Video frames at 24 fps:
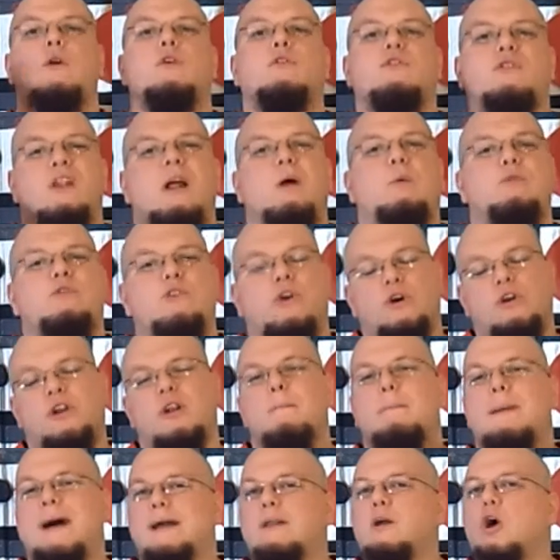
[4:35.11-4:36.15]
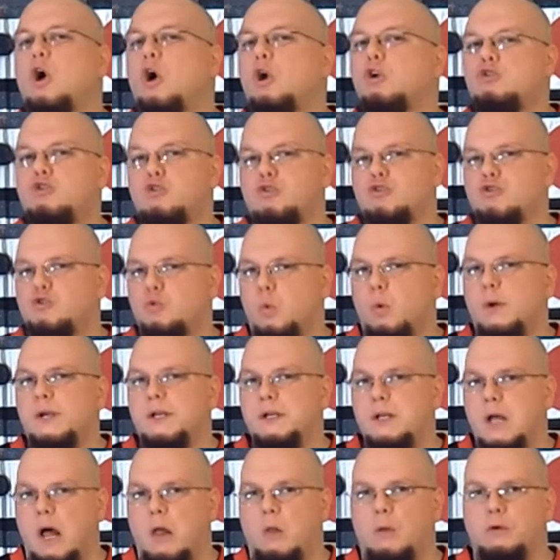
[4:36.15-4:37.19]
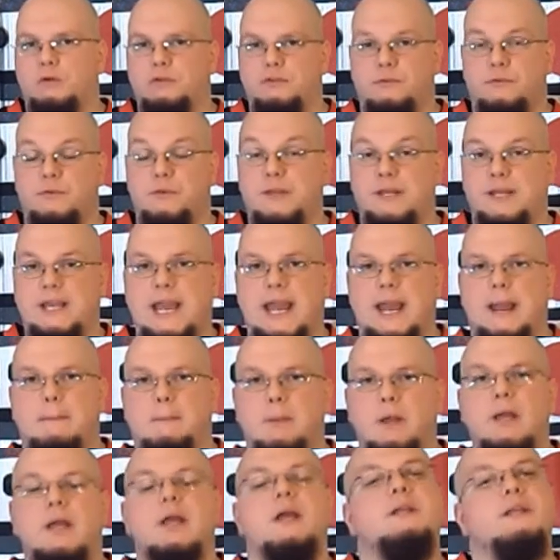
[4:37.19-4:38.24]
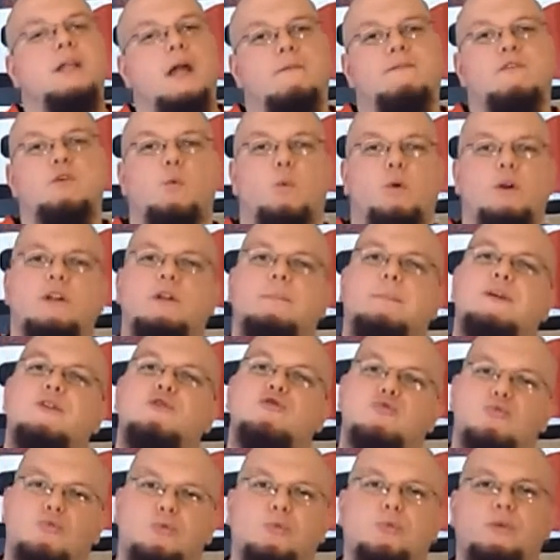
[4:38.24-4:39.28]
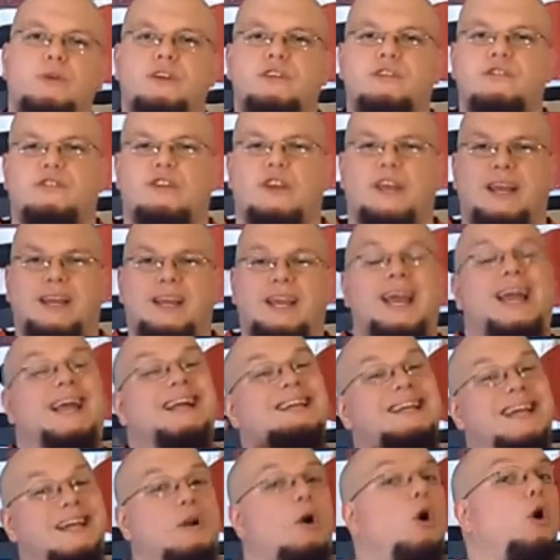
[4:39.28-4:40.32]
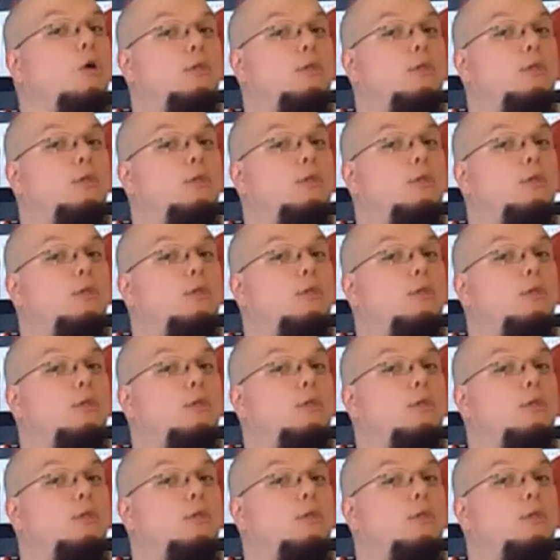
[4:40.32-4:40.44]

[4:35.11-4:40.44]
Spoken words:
So now we're talking about $120 for the game. Now if you wanted to be truly sick and get